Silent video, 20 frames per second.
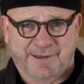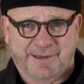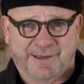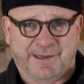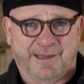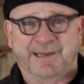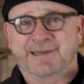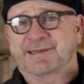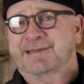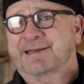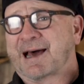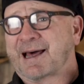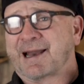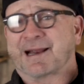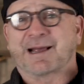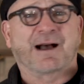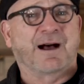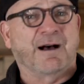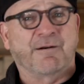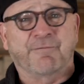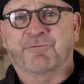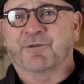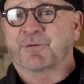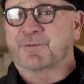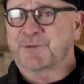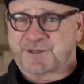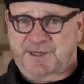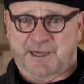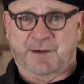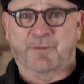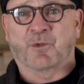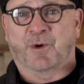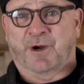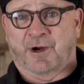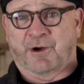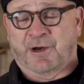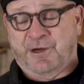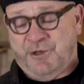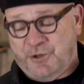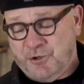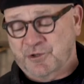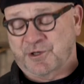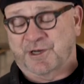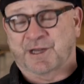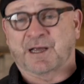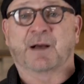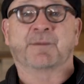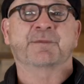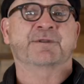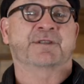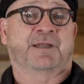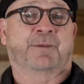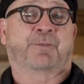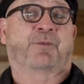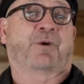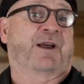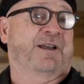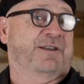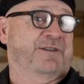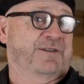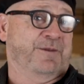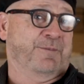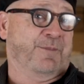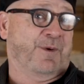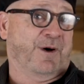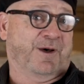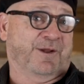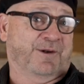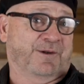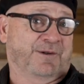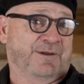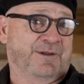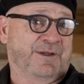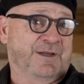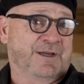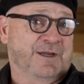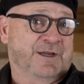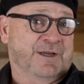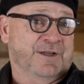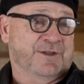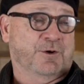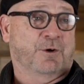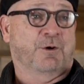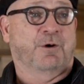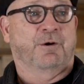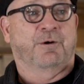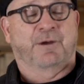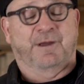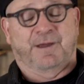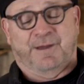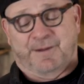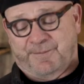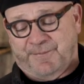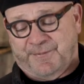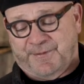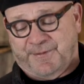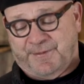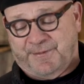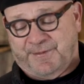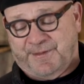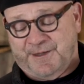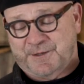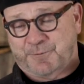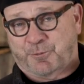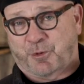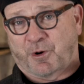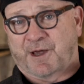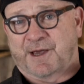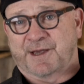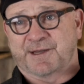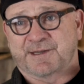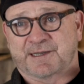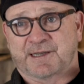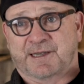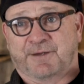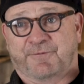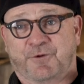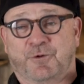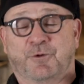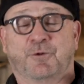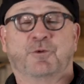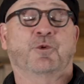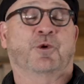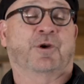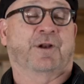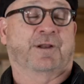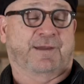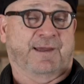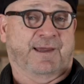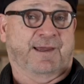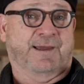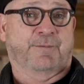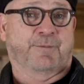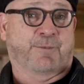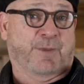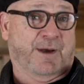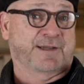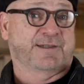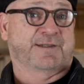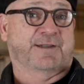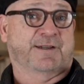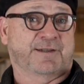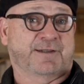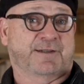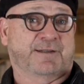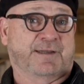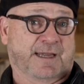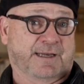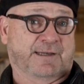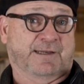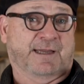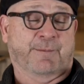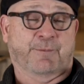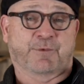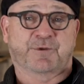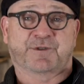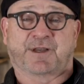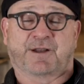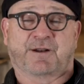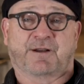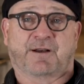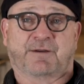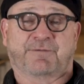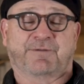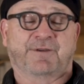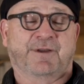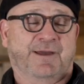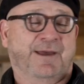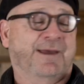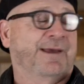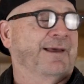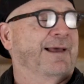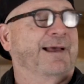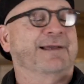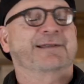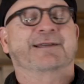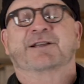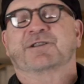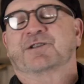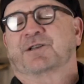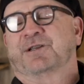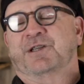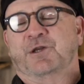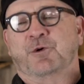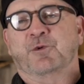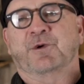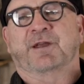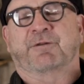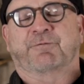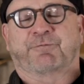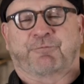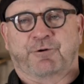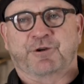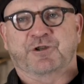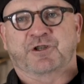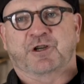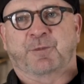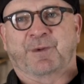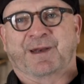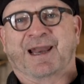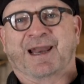It's got to come from somewhere, and usually comes in the price of the bottle. So this price, if you were to buy six, take 10% off, essentially, you would get free shipping